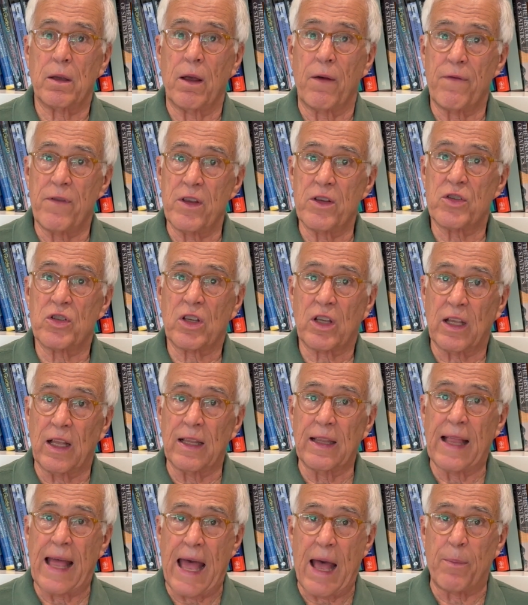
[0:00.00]
of this
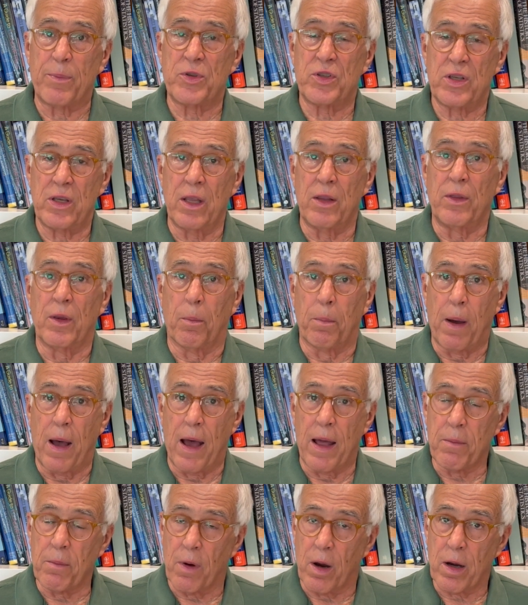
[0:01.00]
collapse in the
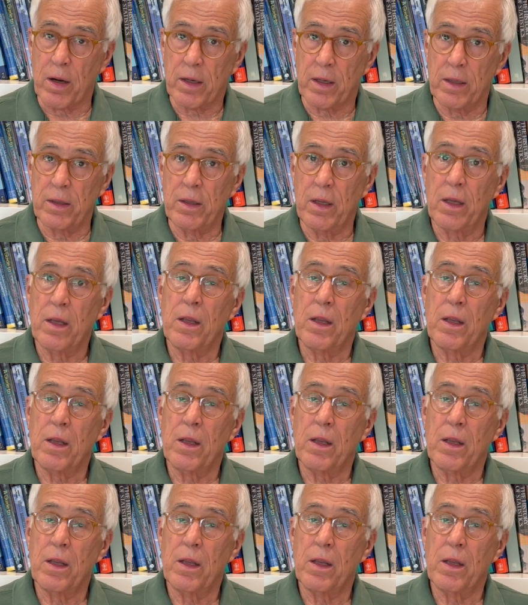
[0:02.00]
bond market,